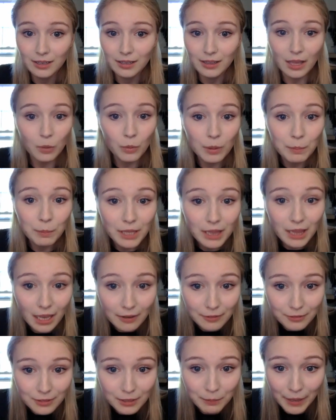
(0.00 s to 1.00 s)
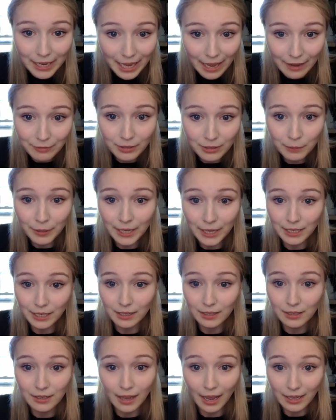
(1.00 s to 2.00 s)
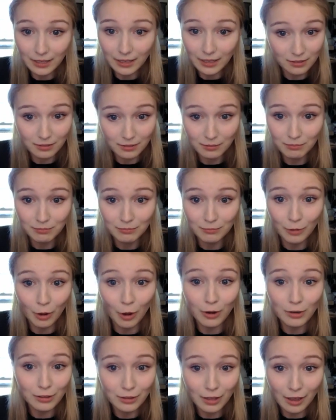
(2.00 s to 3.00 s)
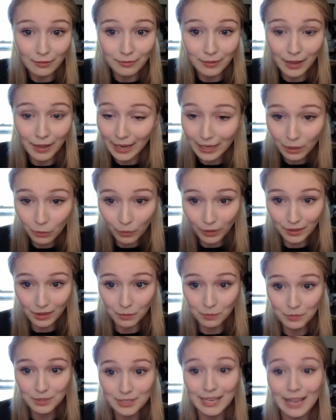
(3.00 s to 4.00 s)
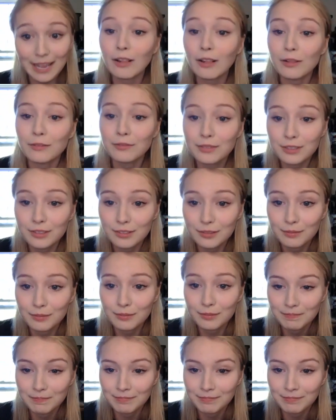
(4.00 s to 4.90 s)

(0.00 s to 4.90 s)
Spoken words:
They would be loved by everybody, yet not love anyone themselves.